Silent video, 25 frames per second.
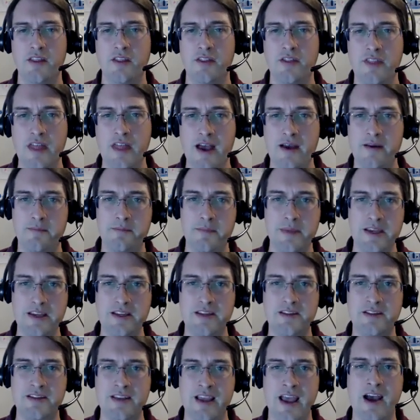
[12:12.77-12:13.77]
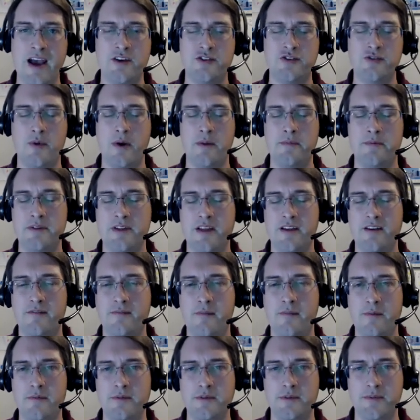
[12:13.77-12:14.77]
That means House of Representative
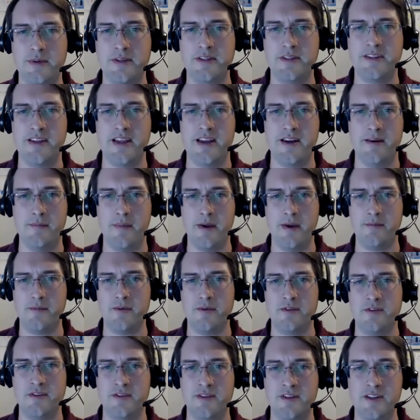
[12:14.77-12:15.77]
members plus Senate members.